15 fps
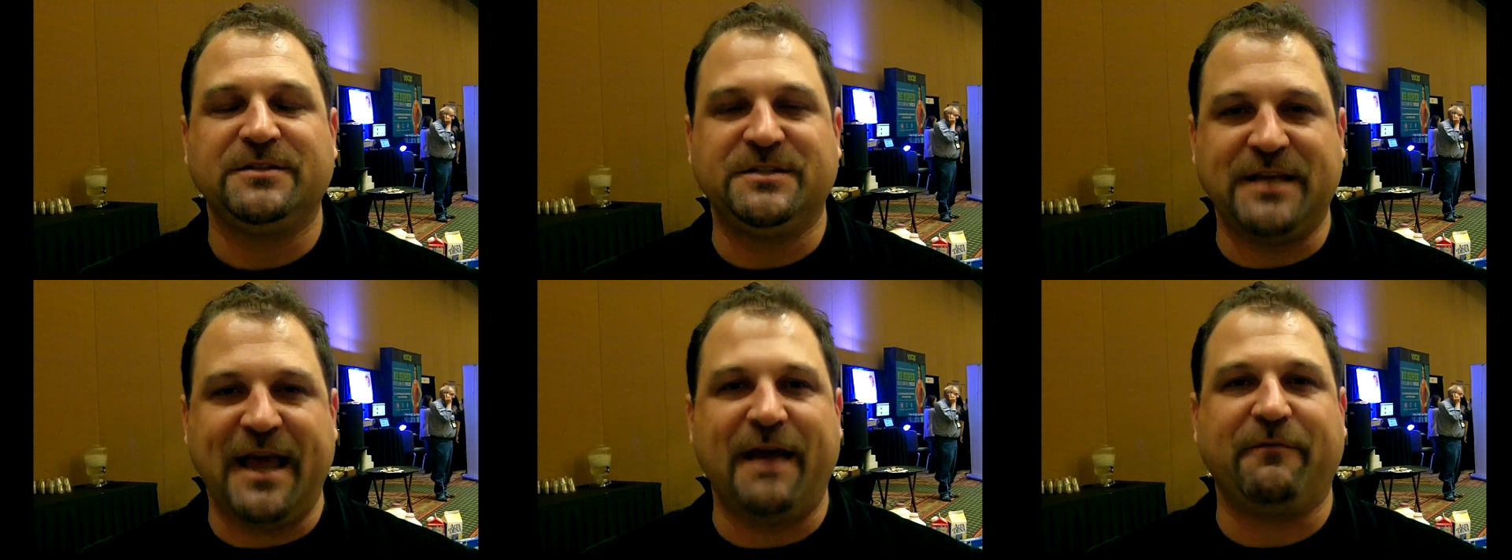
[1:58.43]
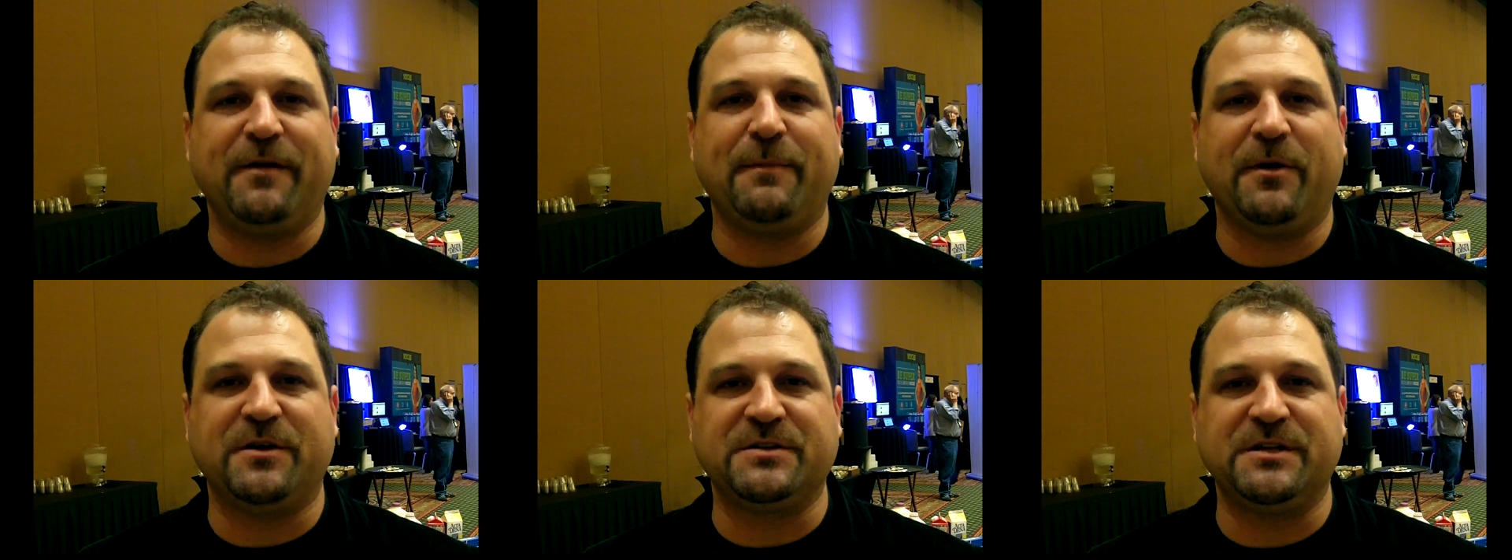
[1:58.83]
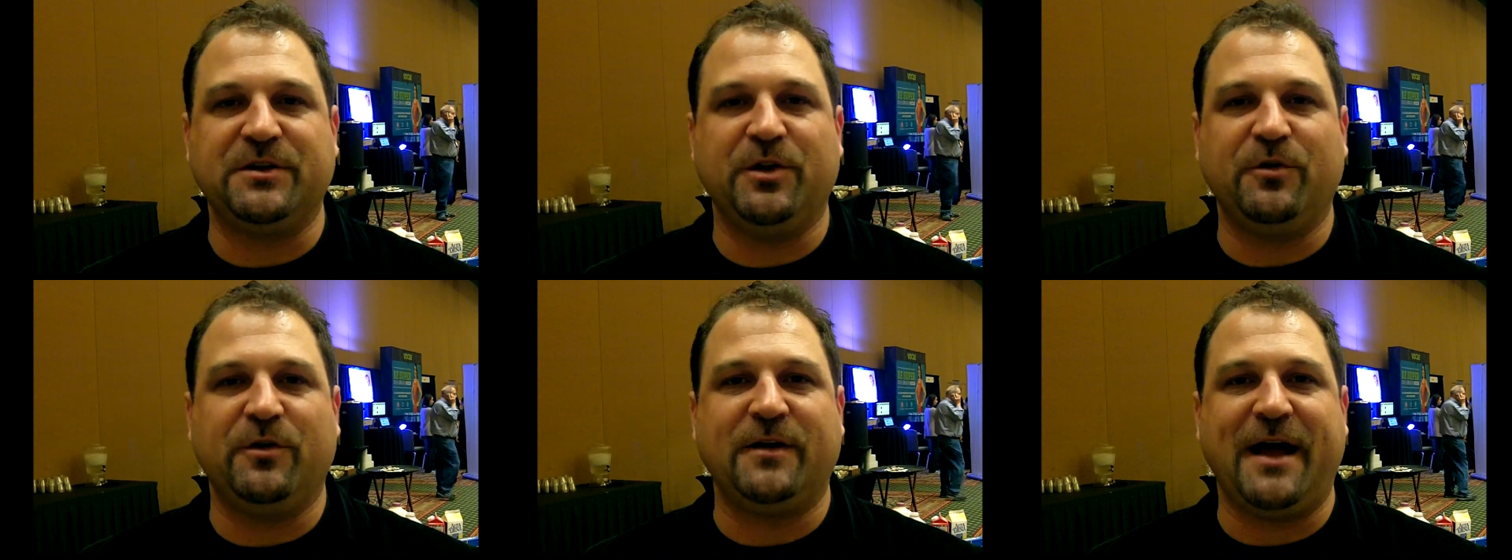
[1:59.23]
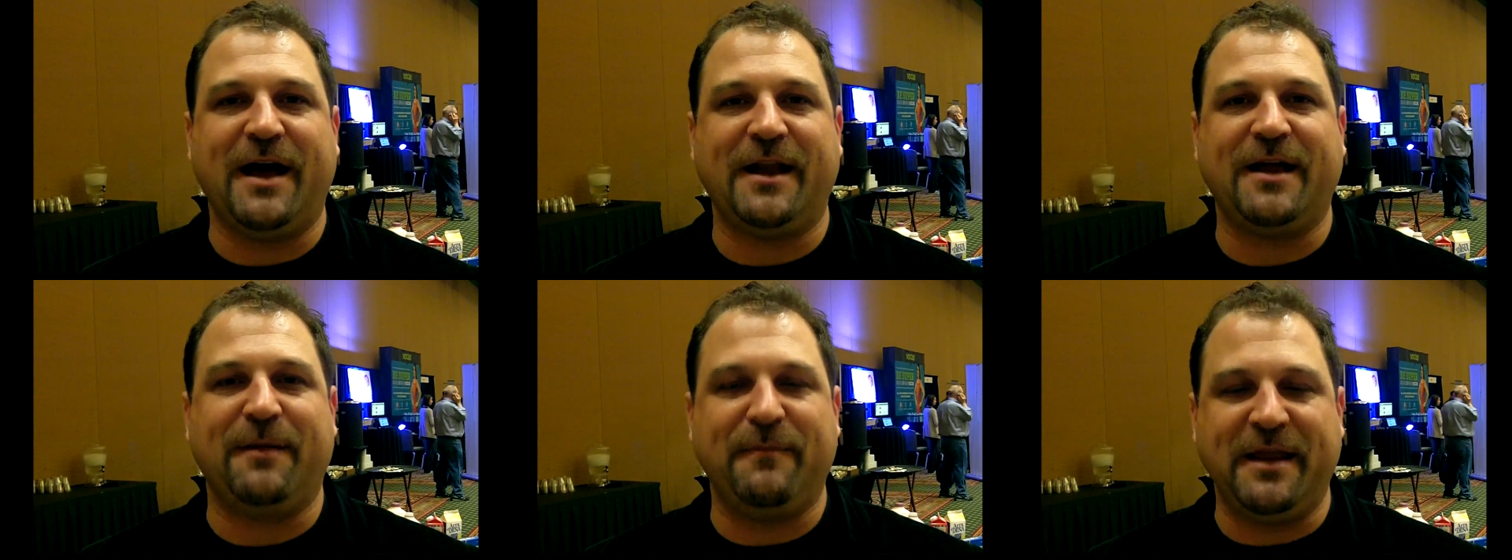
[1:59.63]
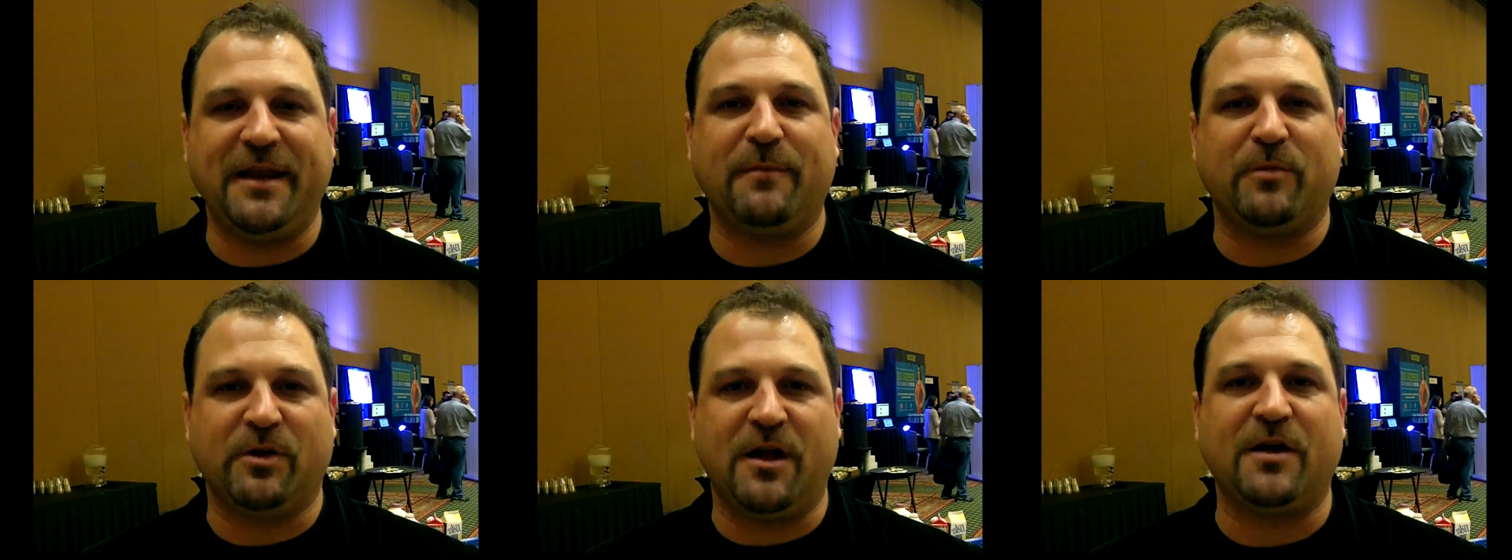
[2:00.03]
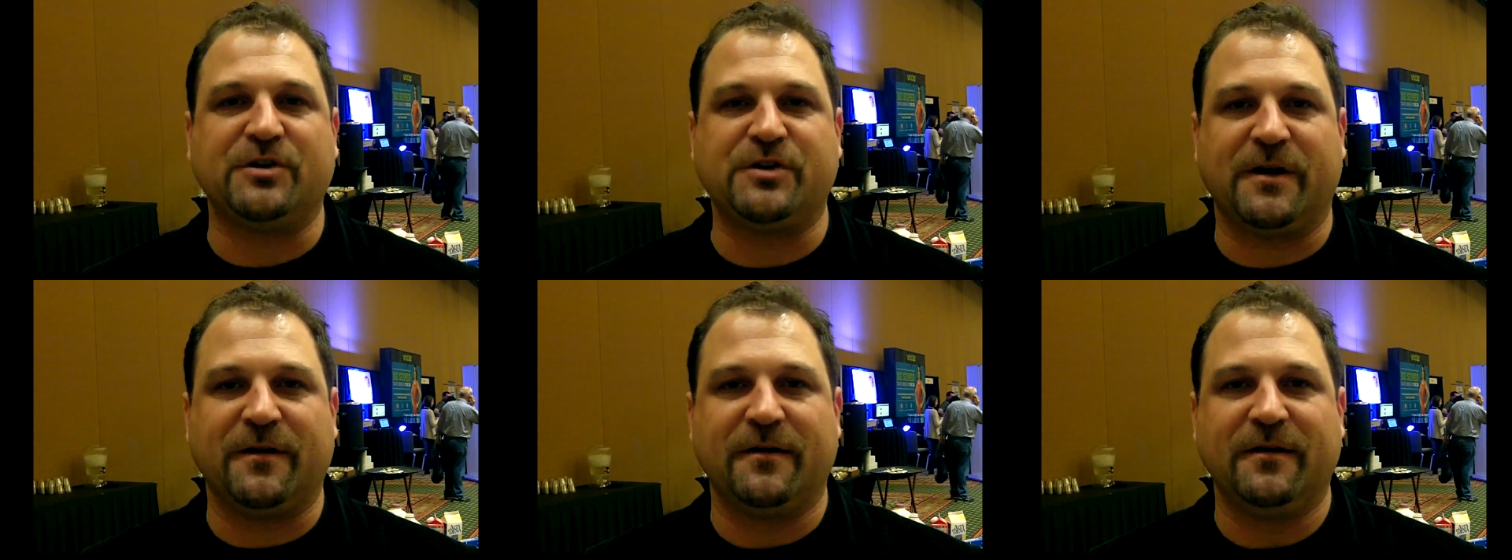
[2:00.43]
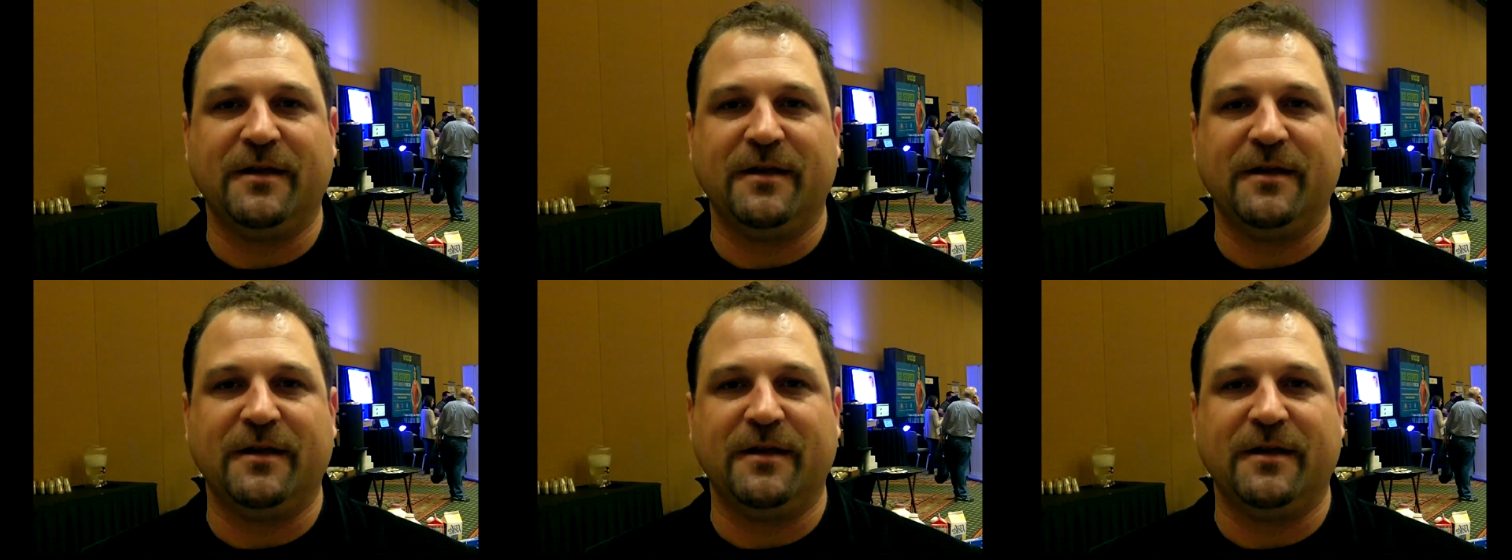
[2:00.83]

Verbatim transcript: to every person who got a medium or larger.